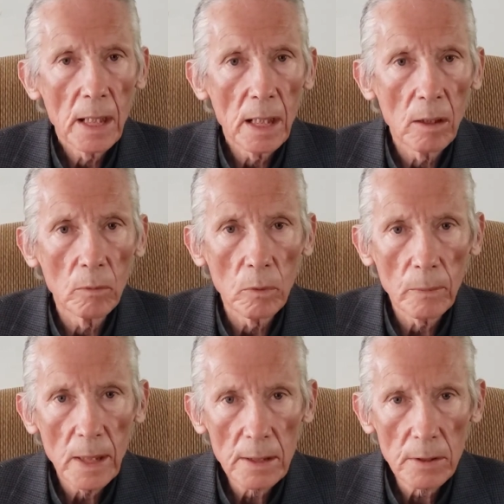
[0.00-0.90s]
Well,
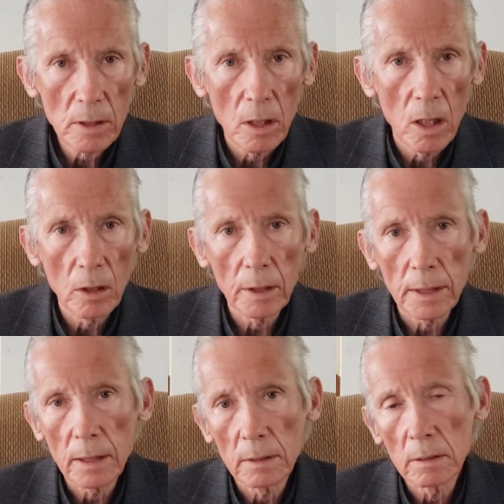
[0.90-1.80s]
where's the
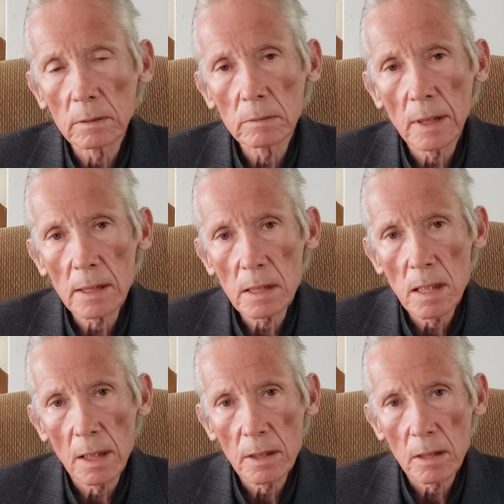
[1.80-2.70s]
garlic, and where's the
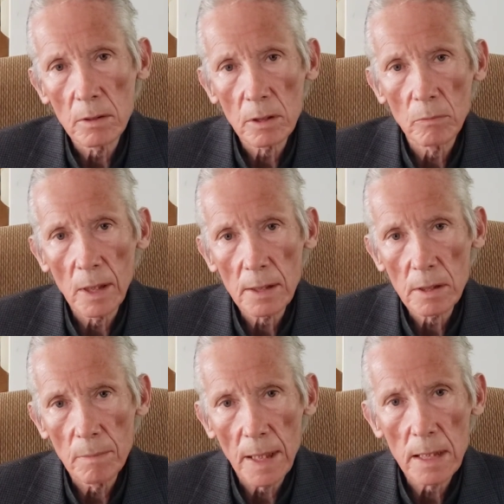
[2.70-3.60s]
onions, and where's
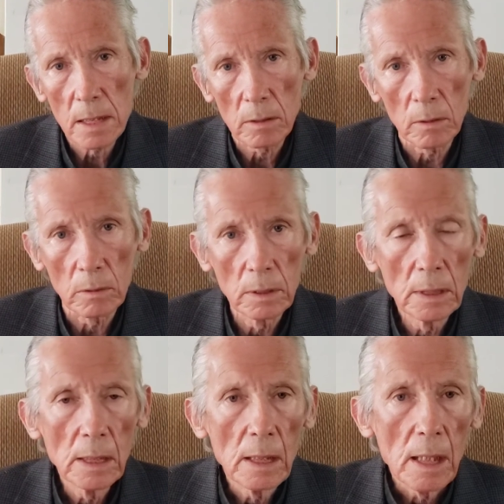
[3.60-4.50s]
the basil,
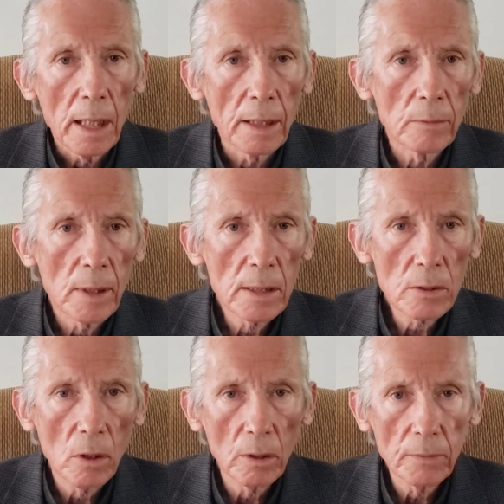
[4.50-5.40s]
and where's
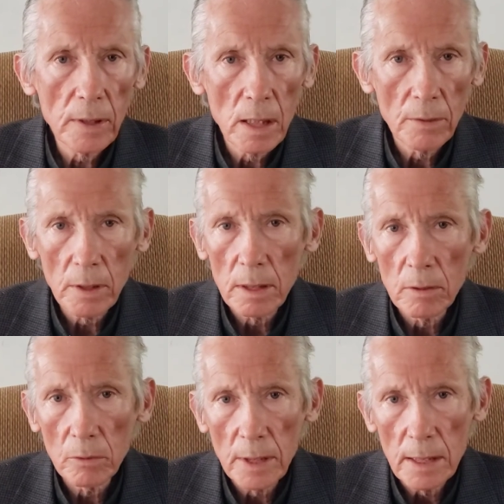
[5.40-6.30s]
all of the other
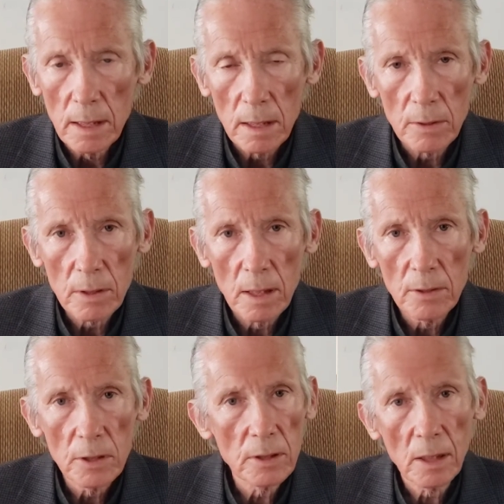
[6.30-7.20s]
ingredients? And
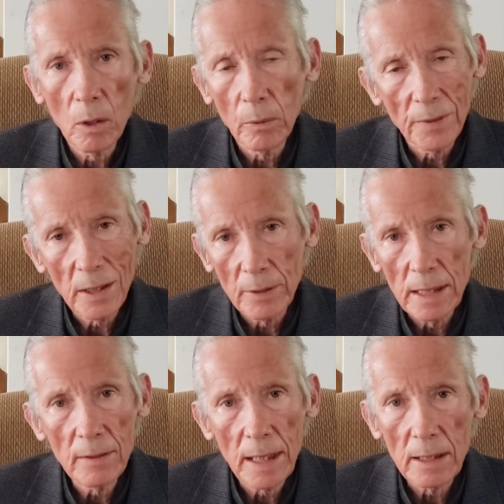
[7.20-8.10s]
she said, oh, well, they're
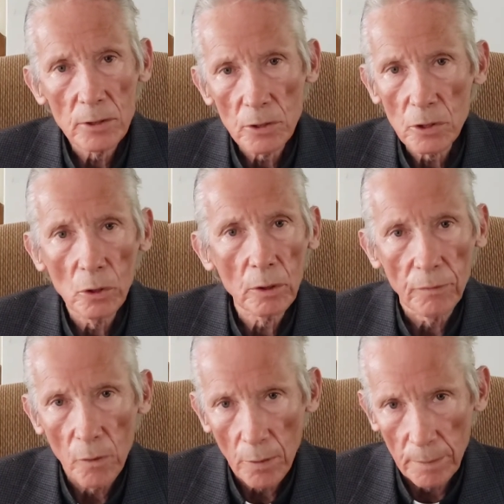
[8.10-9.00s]
in there, just look
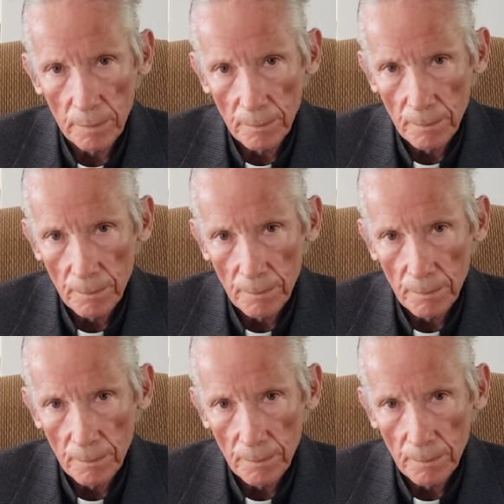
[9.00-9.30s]
for them.